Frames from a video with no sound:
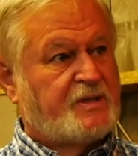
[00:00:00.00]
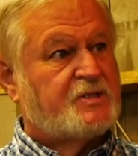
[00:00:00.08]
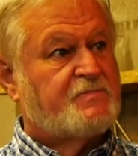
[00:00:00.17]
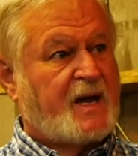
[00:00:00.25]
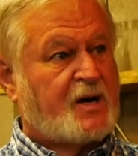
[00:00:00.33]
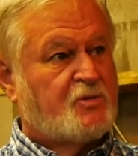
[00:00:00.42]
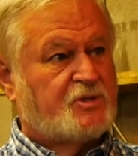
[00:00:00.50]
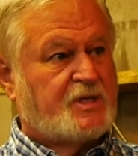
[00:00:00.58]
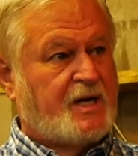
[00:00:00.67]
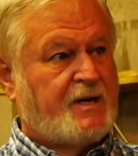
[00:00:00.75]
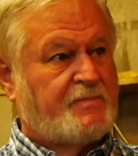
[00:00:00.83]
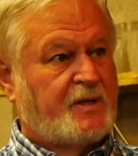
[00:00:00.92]
that's
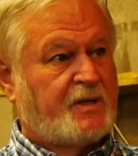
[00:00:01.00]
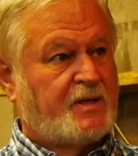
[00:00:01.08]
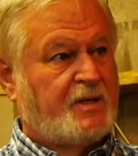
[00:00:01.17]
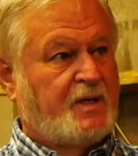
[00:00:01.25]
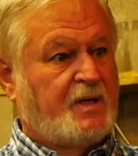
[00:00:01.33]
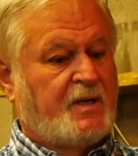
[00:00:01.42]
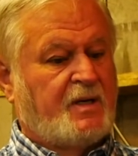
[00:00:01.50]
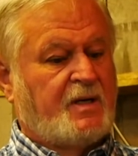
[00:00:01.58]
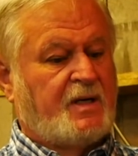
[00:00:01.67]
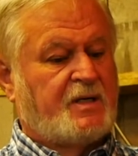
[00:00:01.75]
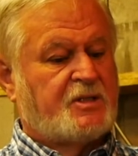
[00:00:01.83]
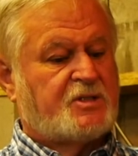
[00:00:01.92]
microscopic. Mm-hmm.
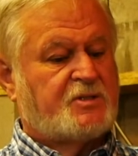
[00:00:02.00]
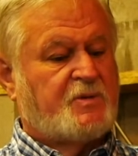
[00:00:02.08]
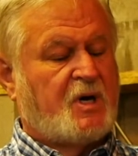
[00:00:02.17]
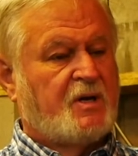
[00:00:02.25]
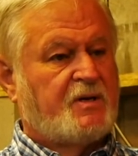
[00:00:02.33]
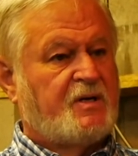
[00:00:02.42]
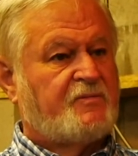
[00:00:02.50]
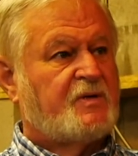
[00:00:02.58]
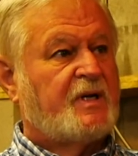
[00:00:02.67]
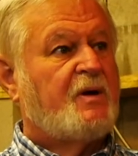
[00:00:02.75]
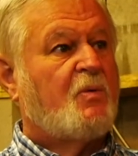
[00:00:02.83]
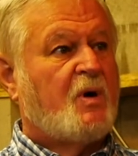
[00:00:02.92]
And it's small enough to
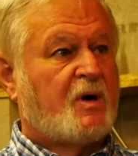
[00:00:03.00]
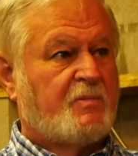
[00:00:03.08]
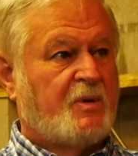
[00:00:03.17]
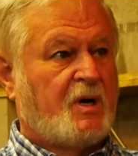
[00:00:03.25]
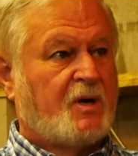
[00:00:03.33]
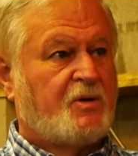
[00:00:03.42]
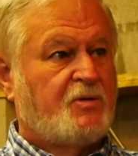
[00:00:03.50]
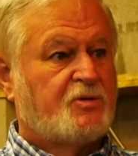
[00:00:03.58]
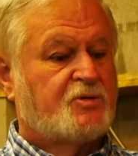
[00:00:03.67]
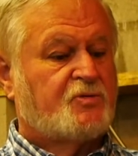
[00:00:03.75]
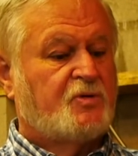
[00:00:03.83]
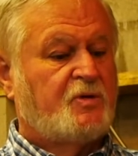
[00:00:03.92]
let water
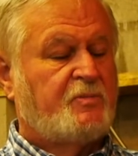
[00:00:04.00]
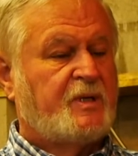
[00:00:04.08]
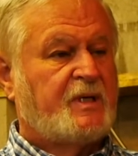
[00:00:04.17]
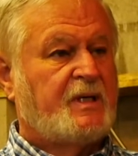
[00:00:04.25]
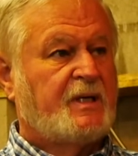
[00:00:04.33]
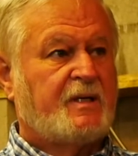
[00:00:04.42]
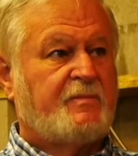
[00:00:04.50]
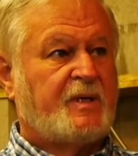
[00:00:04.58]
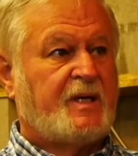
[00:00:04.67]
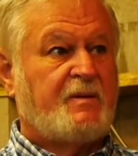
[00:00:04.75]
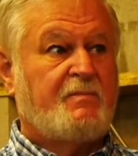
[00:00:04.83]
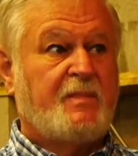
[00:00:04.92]
molecules through, but
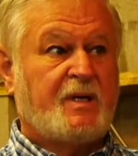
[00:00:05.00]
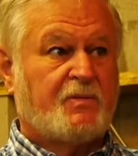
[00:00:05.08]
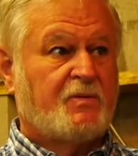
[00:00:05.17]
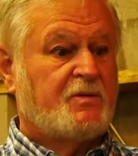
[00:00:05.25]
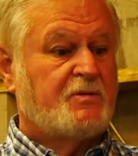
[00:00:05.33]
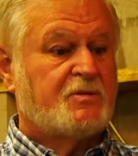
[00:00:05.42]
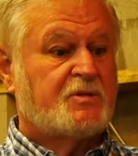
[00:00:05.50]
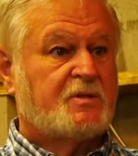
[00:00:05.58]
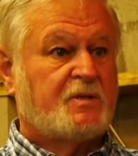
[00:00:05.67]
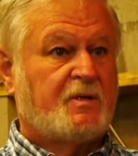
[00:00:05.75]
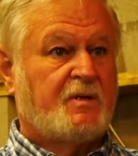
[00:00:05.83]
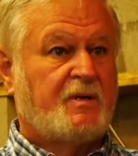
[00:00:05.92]
eliminate minerals,
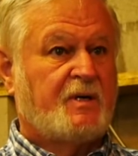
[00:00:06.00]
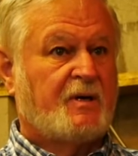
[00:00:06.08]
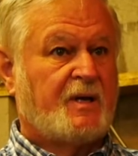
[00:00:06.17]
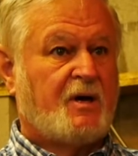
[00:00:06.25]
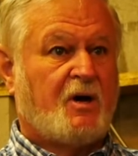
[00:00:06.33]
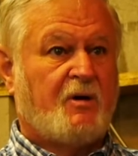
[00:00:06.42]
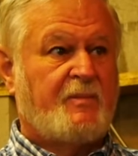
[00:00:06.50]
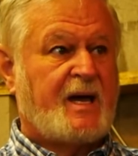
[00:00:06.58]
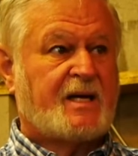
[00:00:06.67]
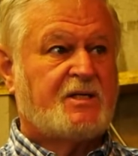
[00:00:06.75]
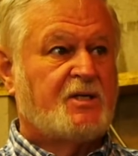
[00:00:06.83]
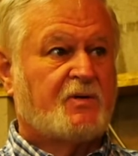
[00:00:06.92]
nearly all
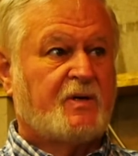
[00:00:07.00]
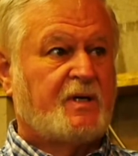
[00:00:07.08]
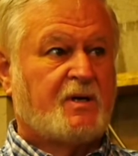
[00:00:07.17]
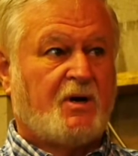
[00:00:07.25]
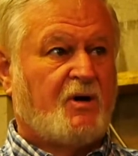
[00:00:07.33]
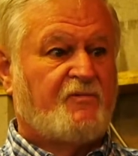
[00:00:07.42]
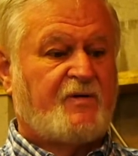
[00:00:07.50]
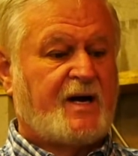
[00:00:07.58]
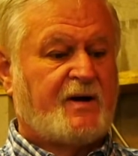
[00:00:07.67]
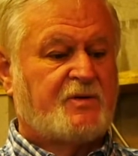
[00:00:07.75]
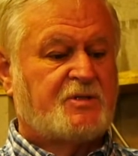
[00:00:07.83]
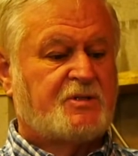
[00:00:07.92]
bacteria and all
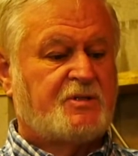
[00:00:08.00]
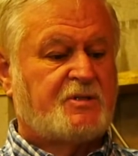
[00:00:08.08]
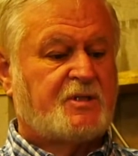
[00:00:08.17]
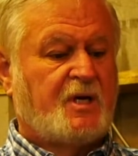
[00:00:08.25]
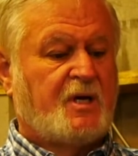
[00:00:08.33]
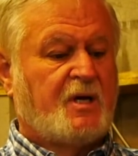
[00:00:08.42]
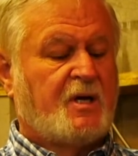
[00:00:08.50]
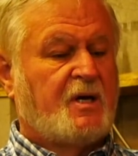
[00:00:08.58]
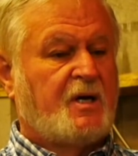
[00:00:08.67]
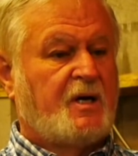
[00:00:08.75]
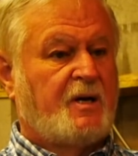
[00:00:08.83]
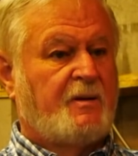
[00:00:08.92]
viruses,
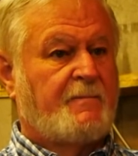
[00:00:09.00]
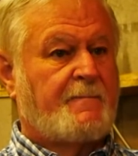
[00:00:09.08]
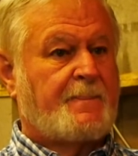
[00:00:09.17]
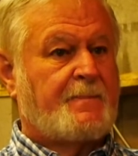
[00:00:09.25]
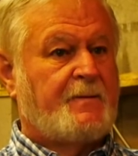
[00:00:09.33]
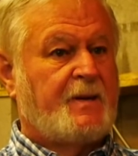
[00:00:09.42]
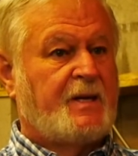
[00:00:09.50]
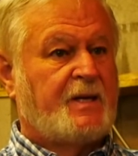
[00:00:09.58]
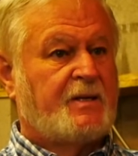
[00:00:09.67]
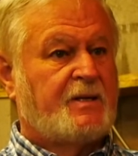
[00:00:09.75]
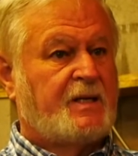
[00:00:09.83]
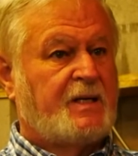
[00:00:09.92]

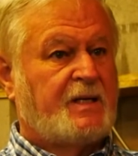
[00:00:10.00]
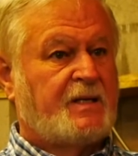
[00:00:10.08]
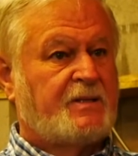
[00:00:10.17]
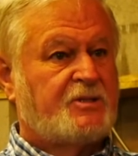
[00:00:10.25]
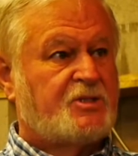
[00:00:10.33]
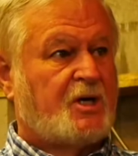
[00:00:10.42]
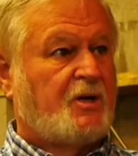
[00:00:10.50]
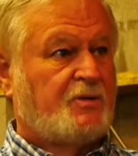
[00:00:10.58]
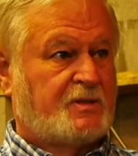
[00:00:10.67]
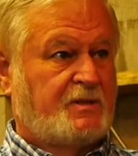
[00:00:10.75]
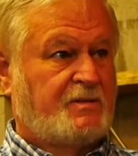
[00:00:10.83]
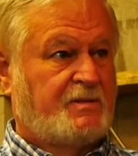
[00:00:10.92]
and salt.